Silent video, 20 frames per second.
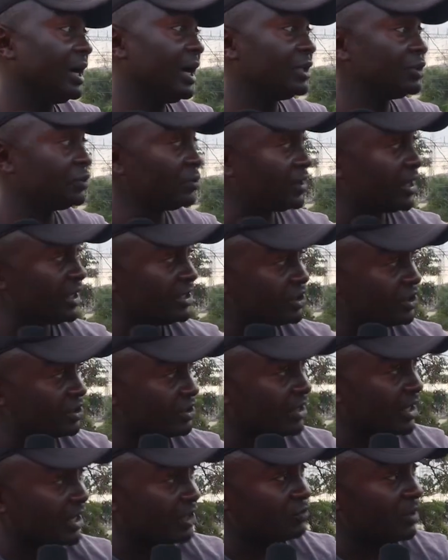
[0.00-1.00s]
as you can
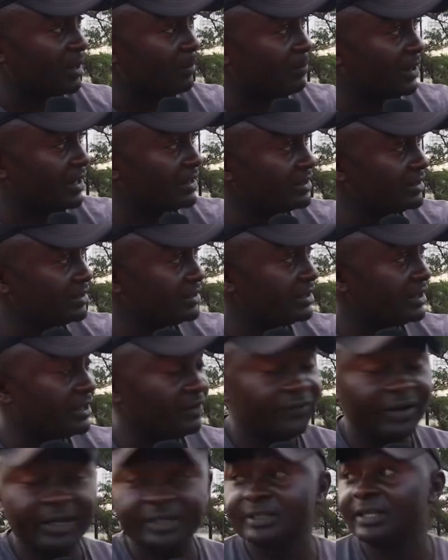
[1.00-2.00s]
see, as we are parking here,
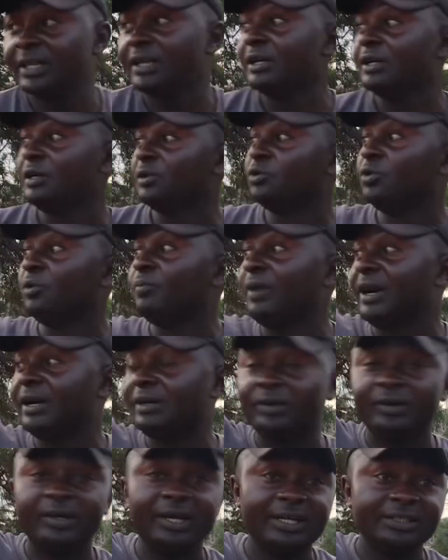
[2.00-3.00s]
if I say to
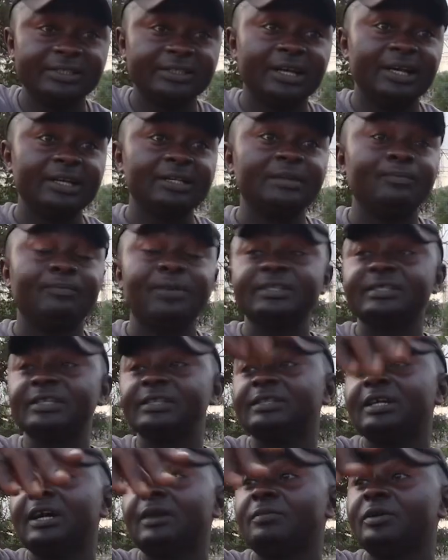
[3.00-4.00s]
park the other side, the
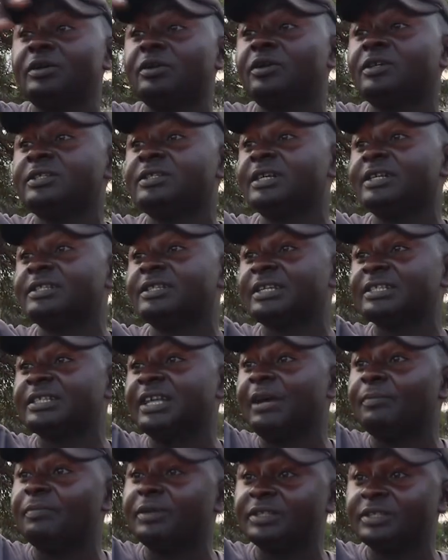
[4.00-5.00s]
passenger may not
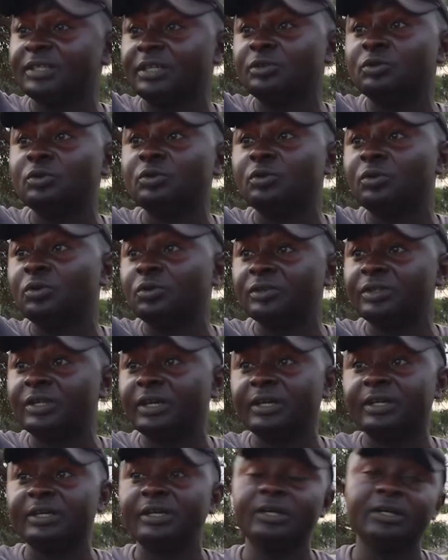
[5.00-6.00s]
exercise patience to go there.